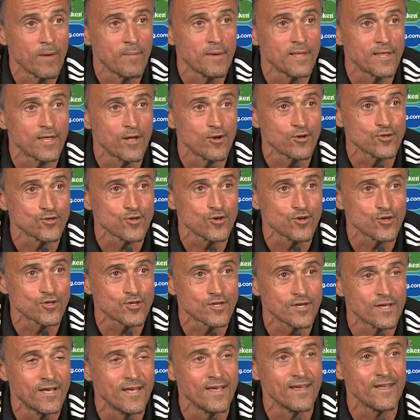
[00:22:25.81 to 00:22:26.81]
that's in
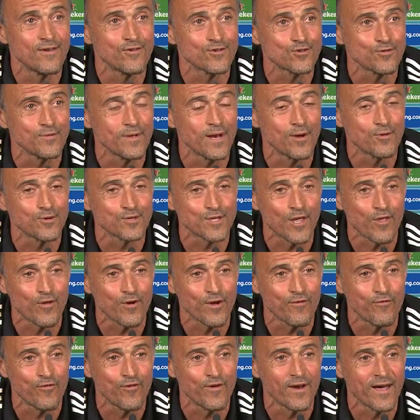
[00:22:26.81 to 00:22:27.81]
the past, part of
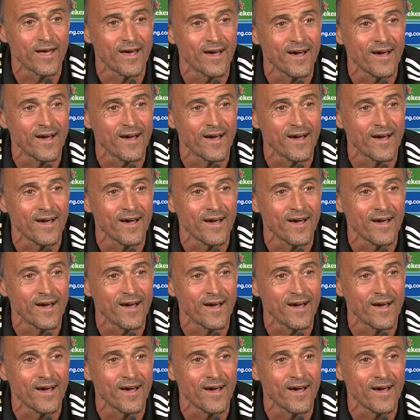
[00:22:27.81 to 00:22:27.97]
our